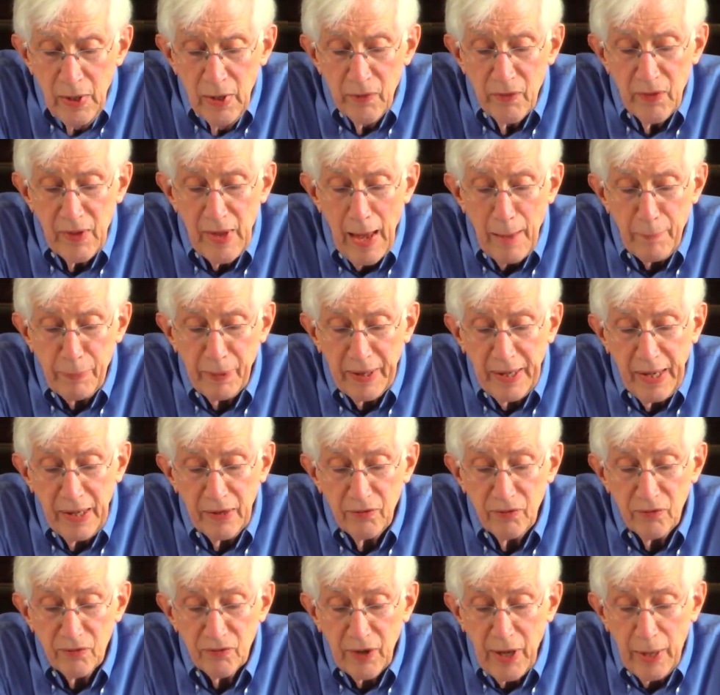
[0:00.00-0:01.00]
The
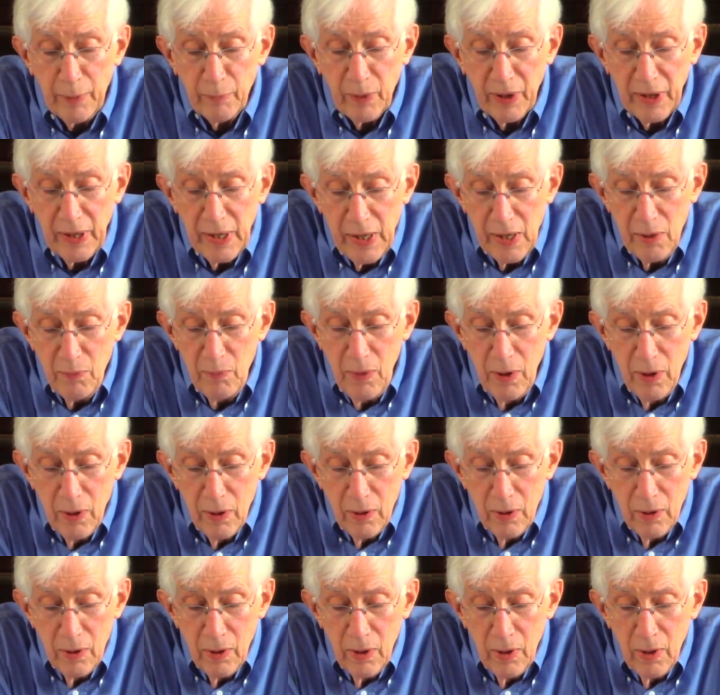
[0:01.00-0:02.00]
applications came to him,
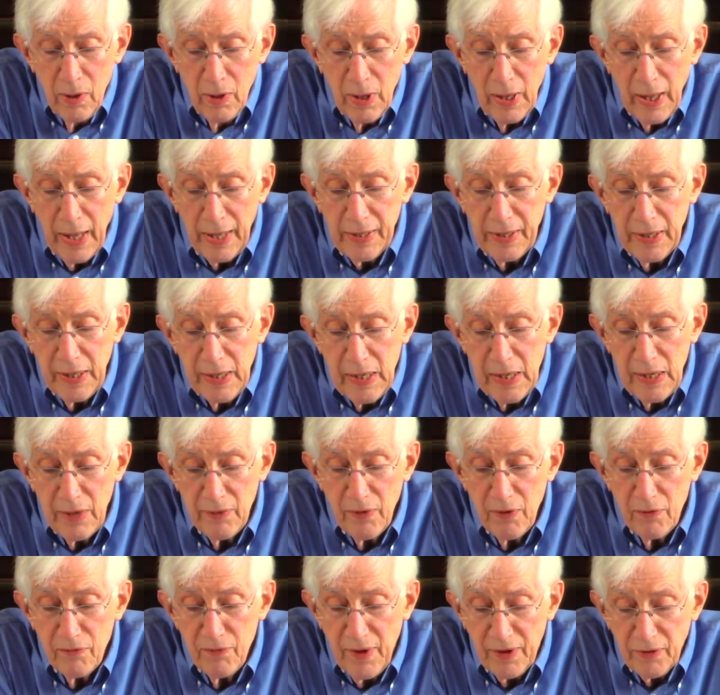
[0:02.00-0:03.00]
and he and
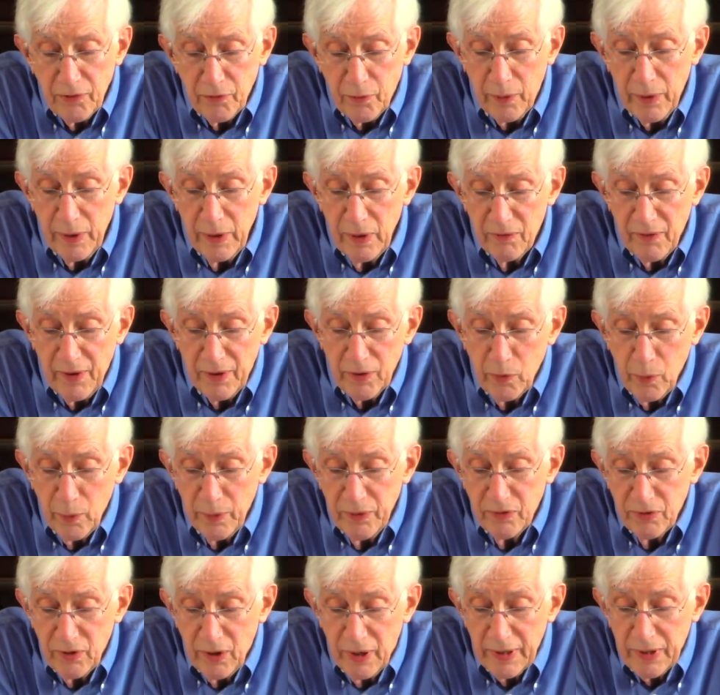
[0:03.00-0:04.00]
the vestry eventually
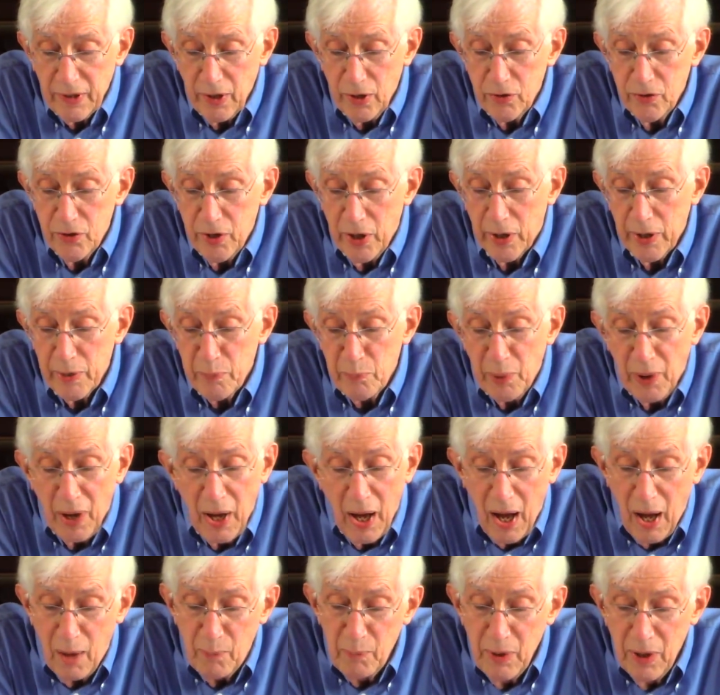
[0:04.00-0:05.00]
selected Jerry
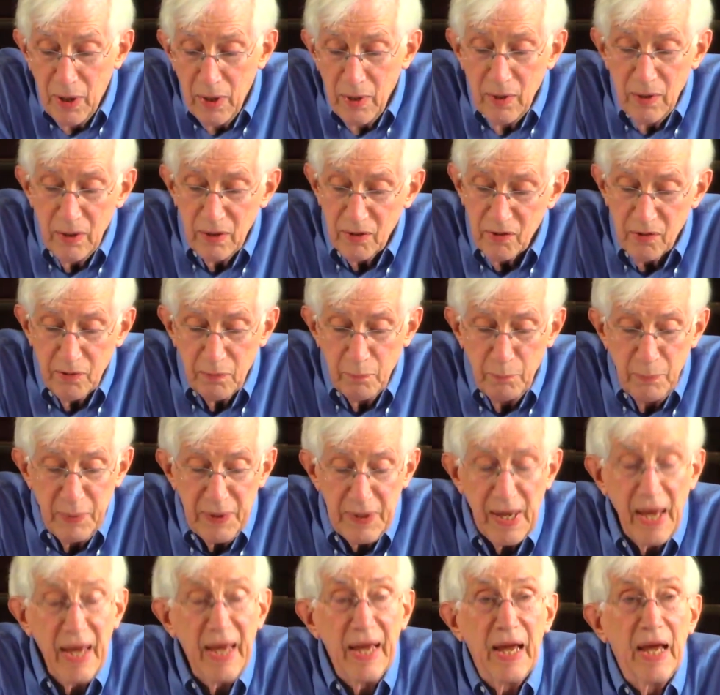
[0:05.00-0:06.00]
Baab,
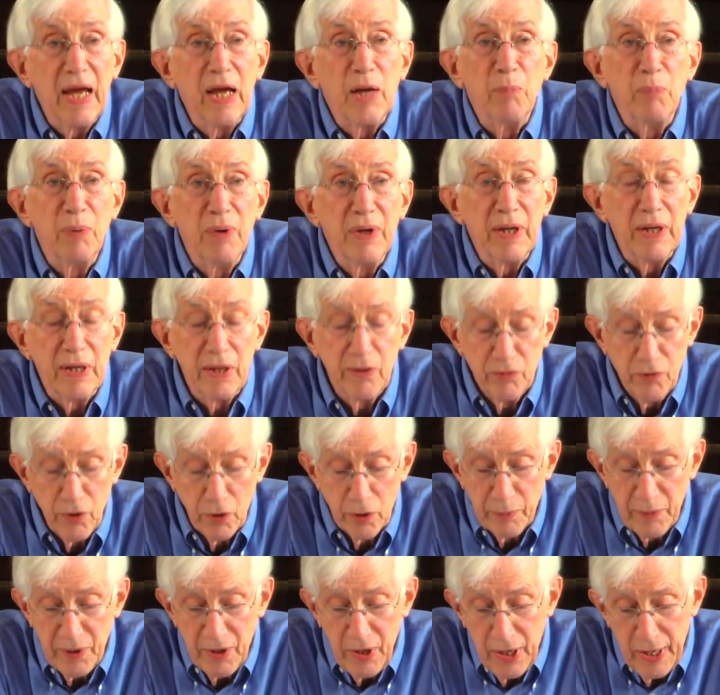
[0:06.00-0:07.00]
B-A-A-B, a
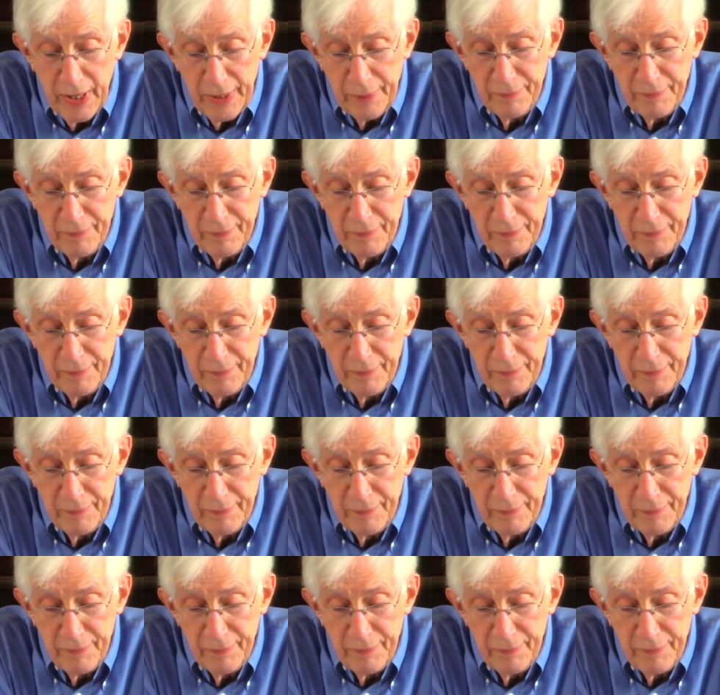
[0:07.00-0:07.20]
German name,